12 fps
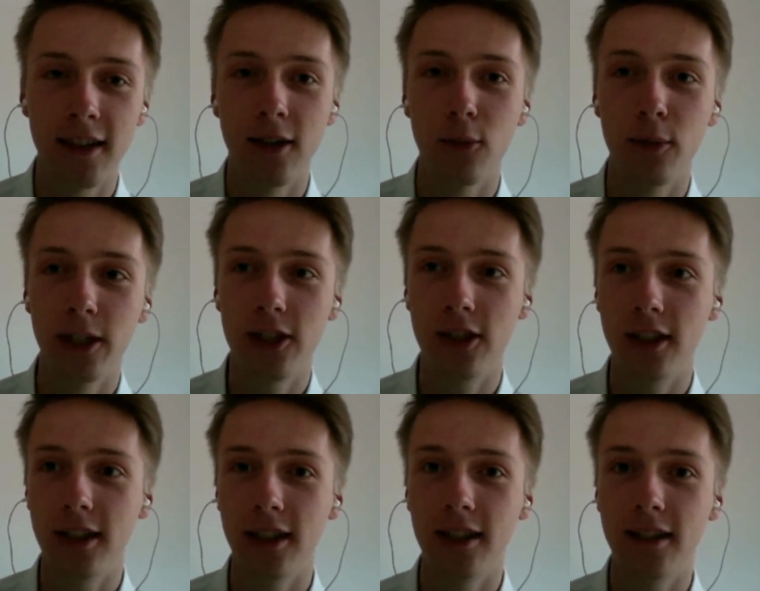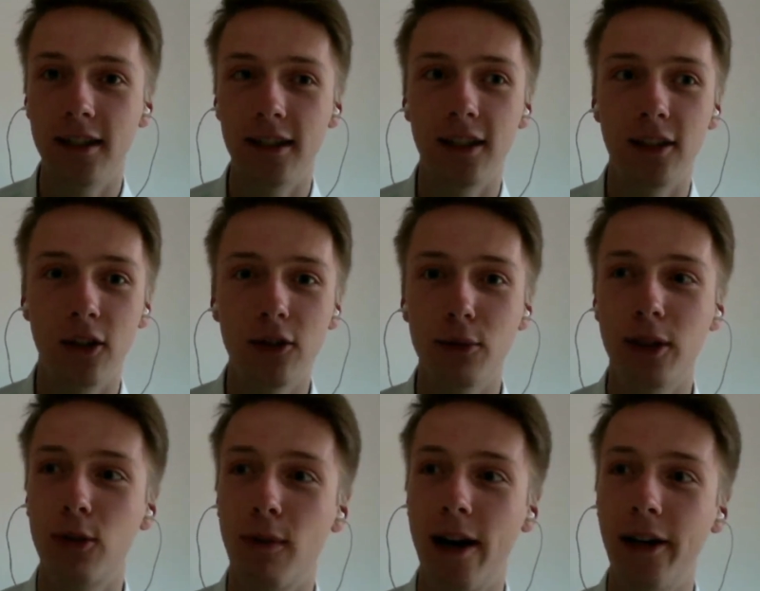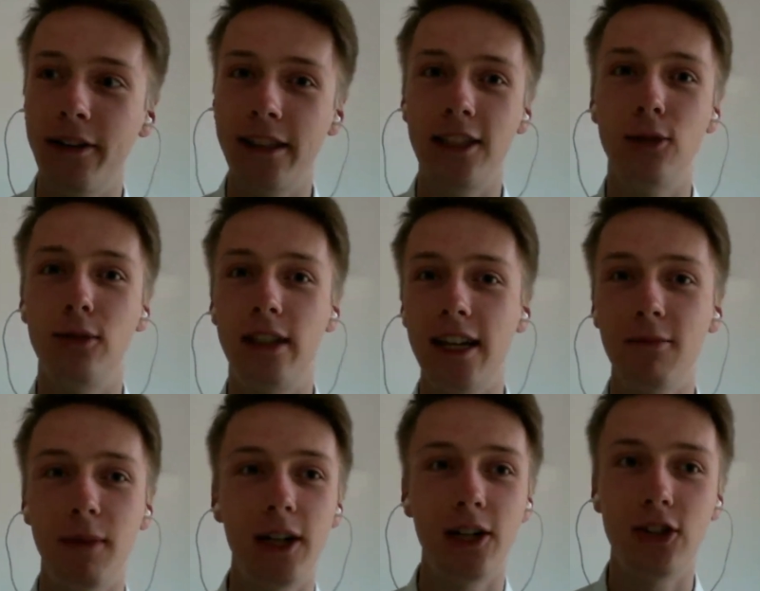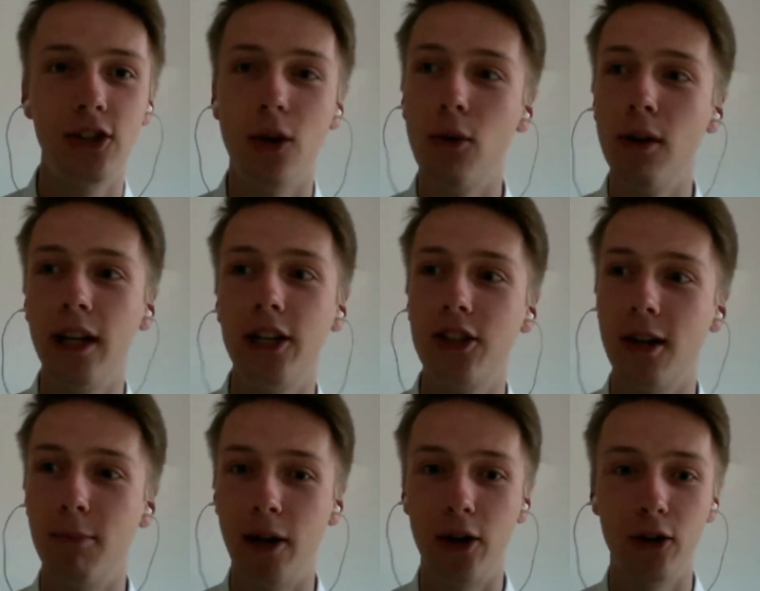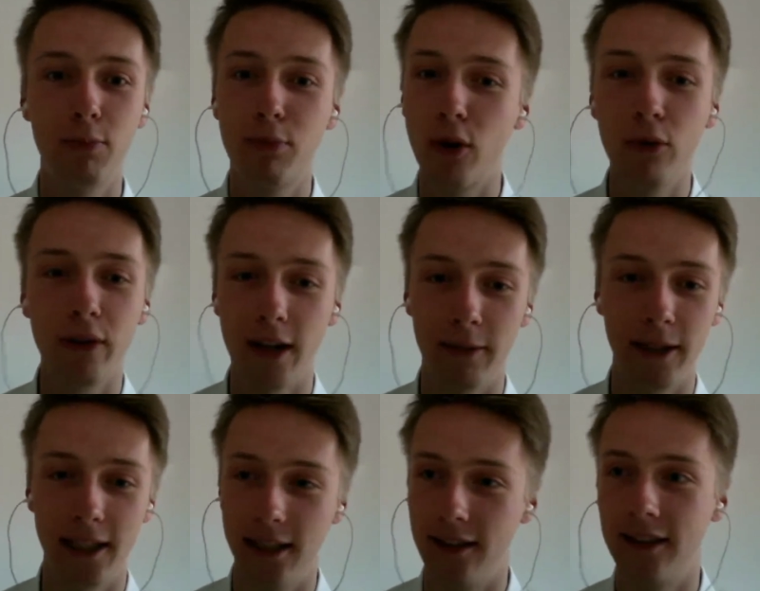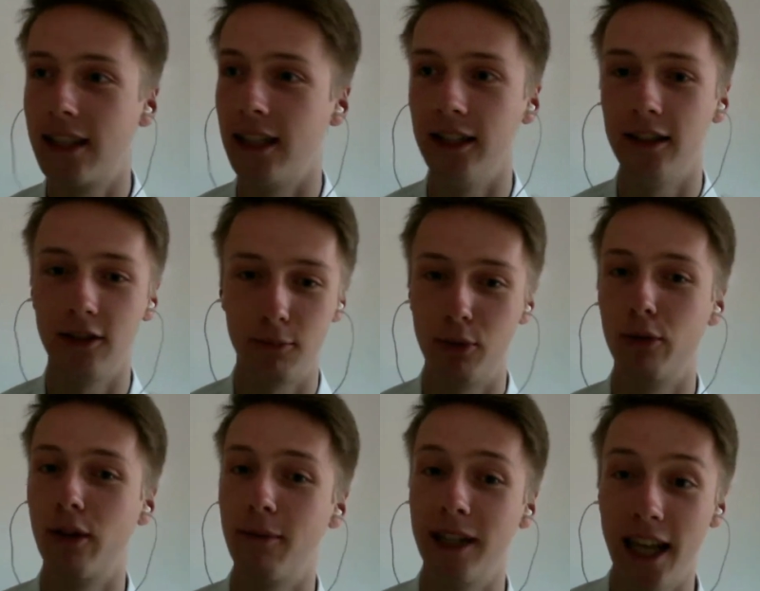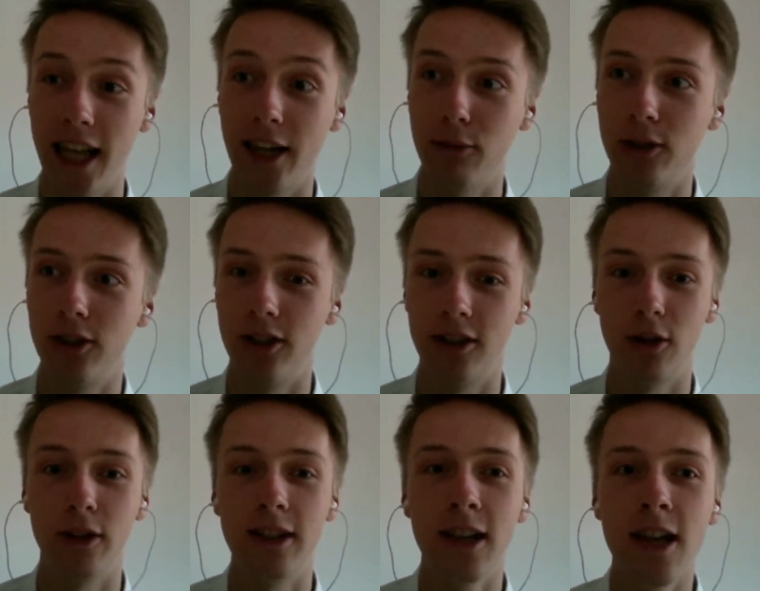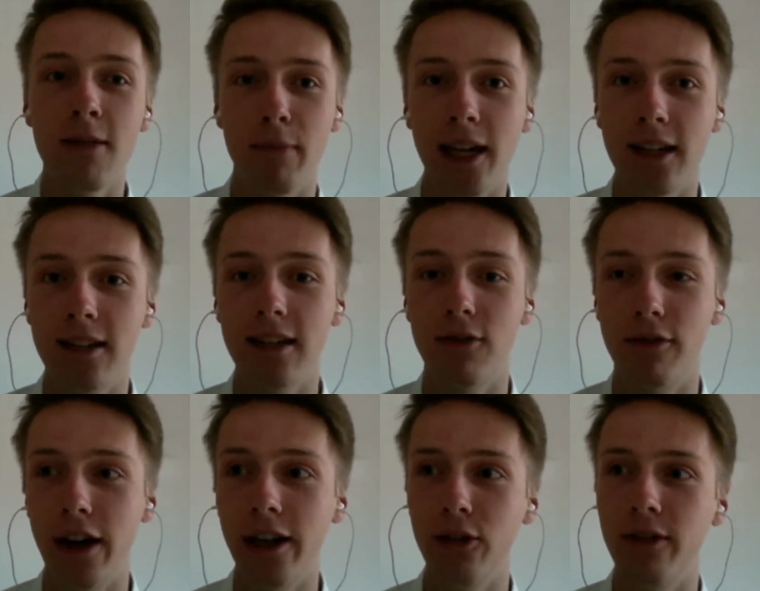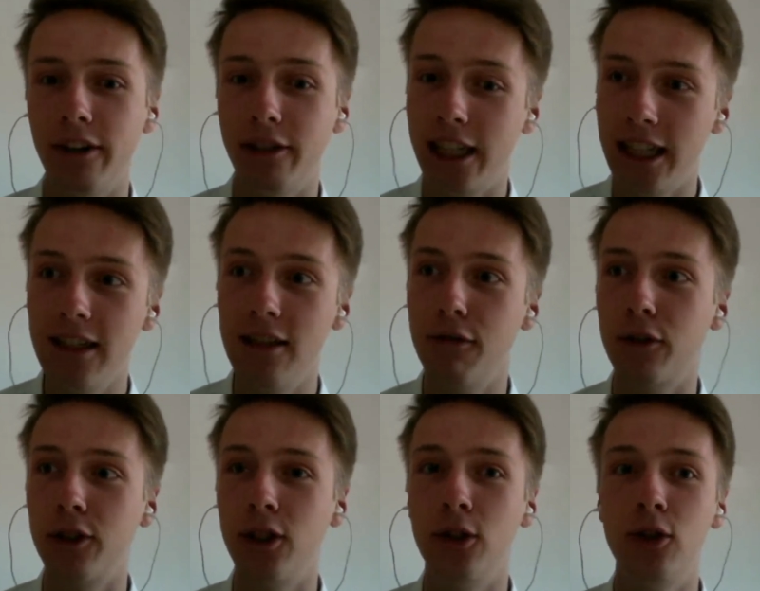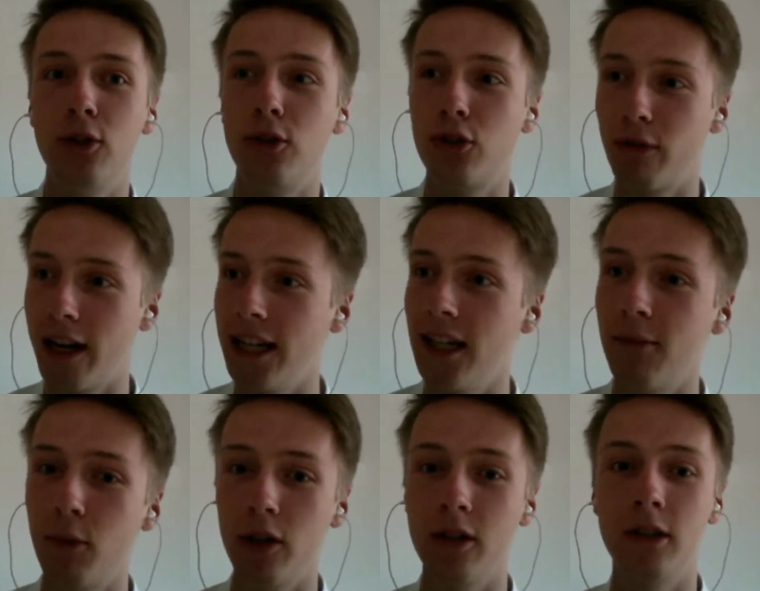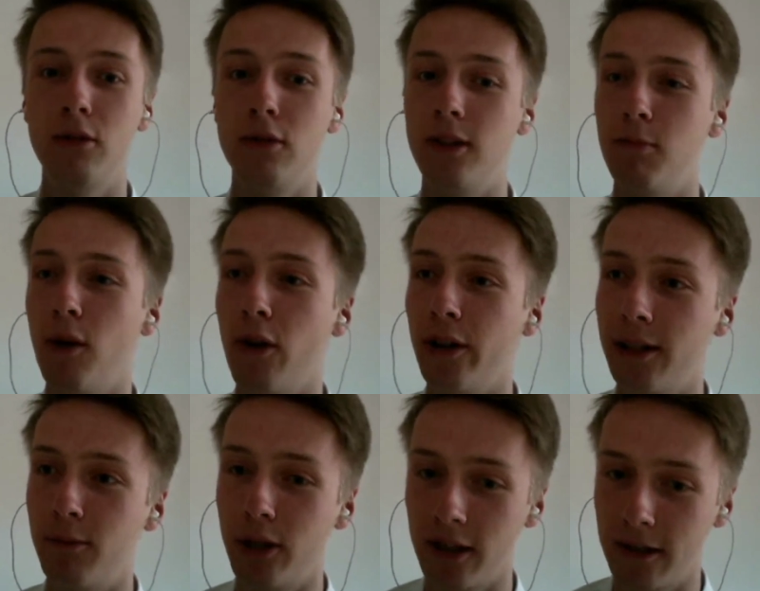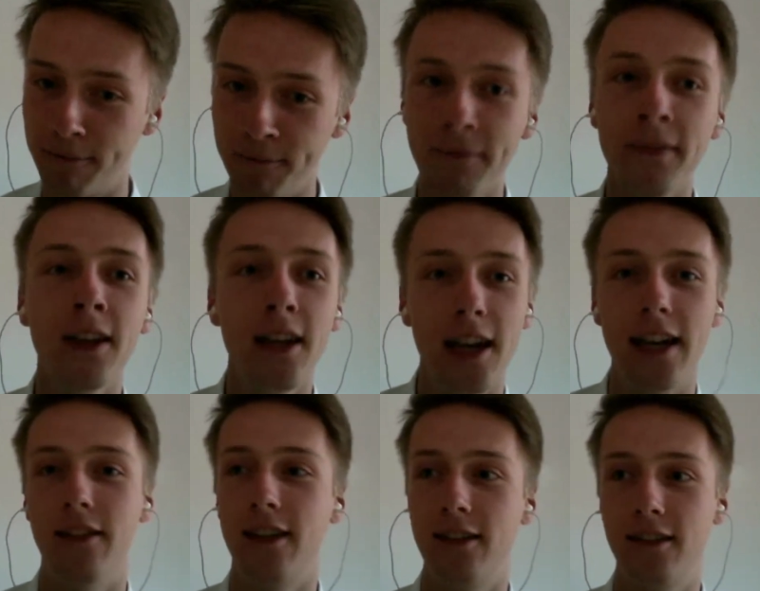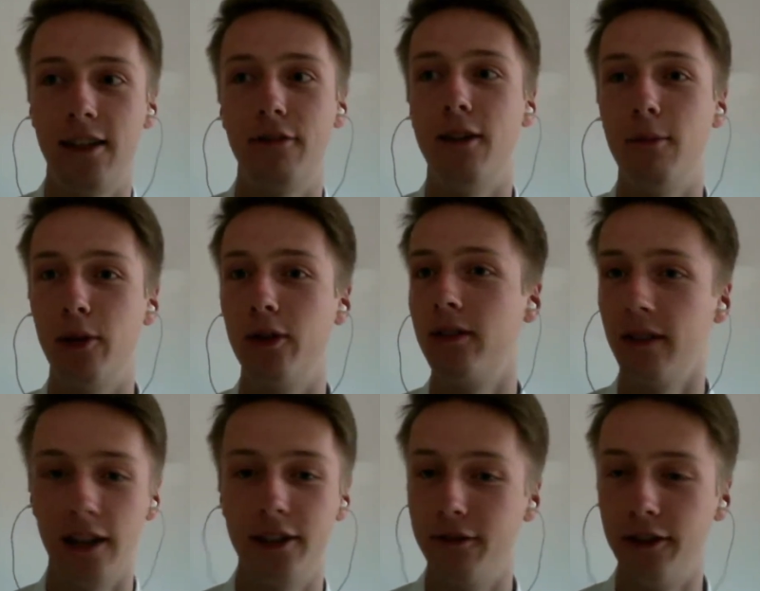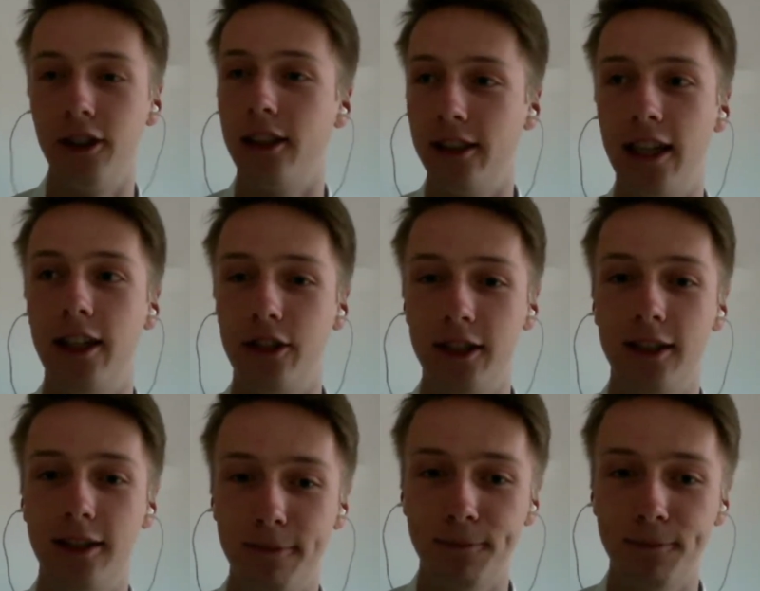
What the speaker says: which is not requiring you that much knowledge about programming skills or programming languages. So it makes it very, very easy for you to train a model, to deploy a model, and that stuff about artificial intelligence.